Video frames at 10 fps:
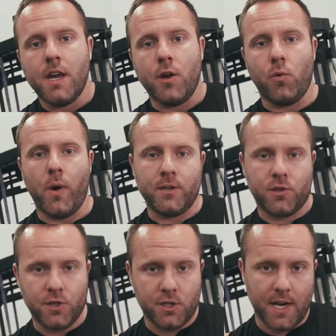when you
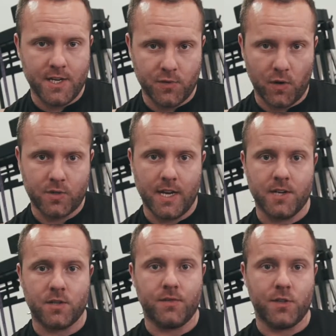should change your
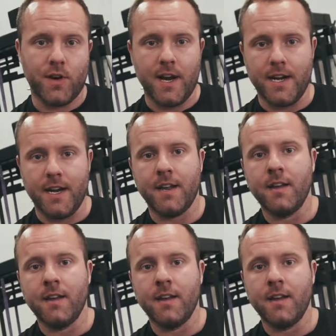rotation of your training.